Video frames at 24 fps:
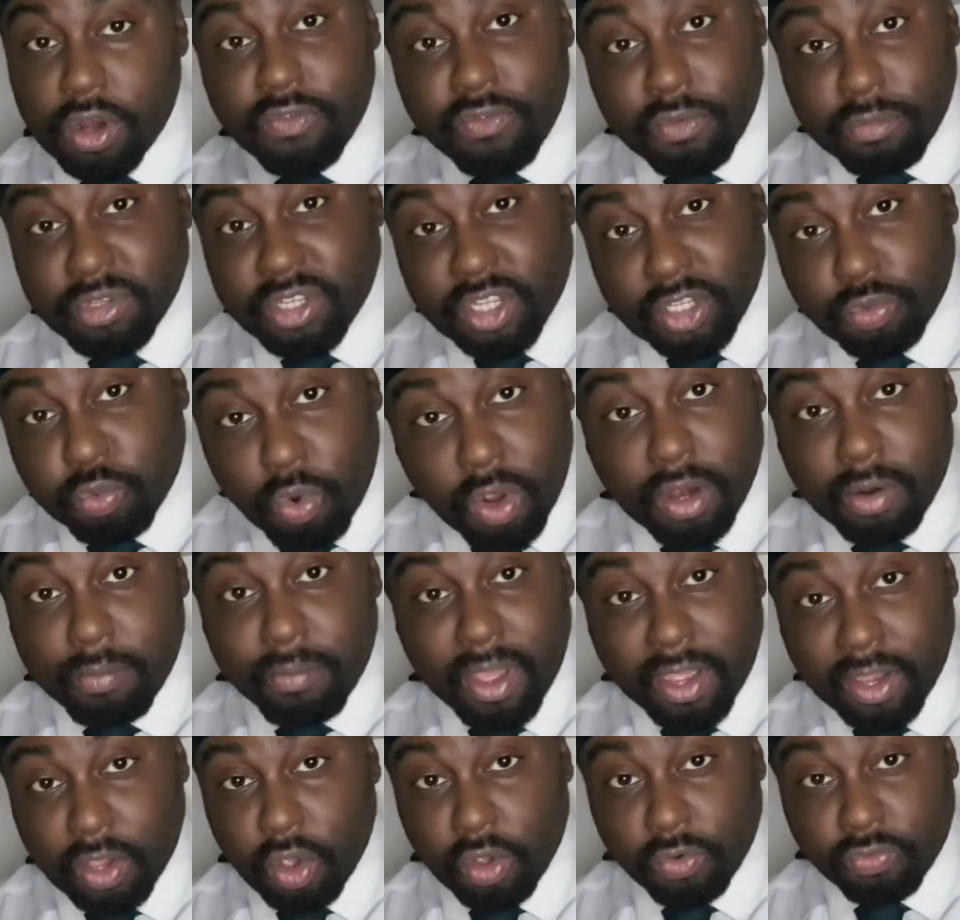them is just one of
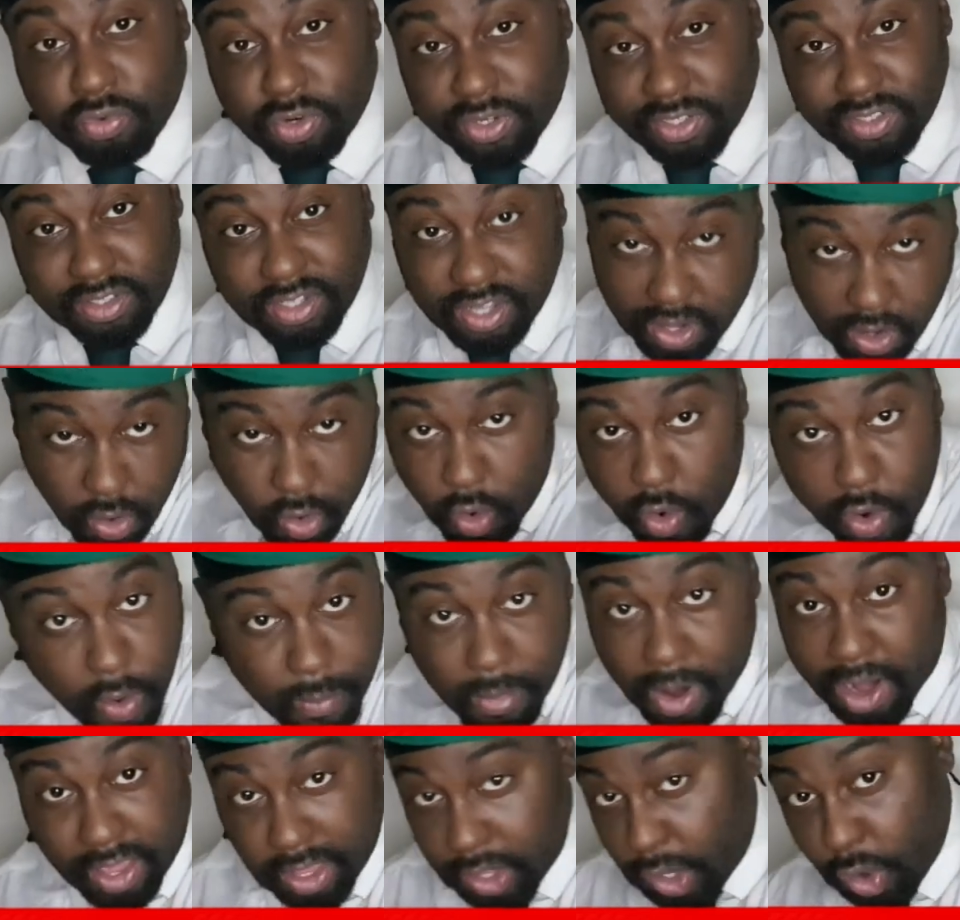my girlfriends. They're all
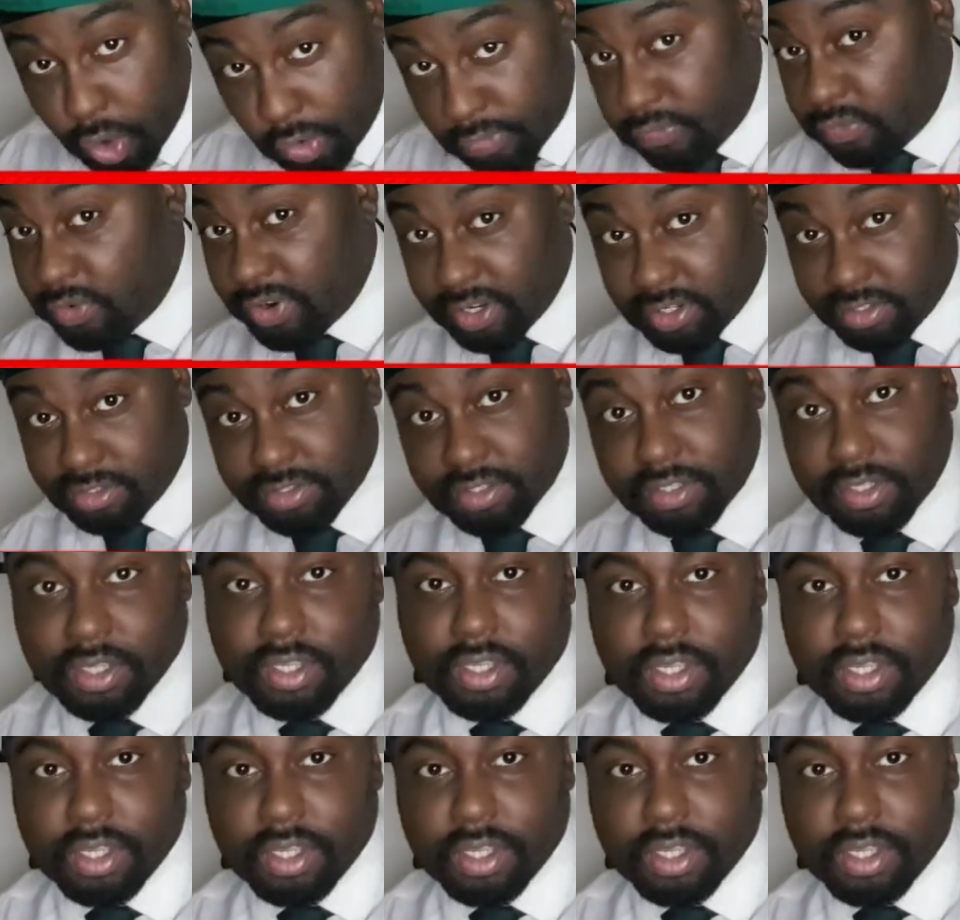my girlfriends.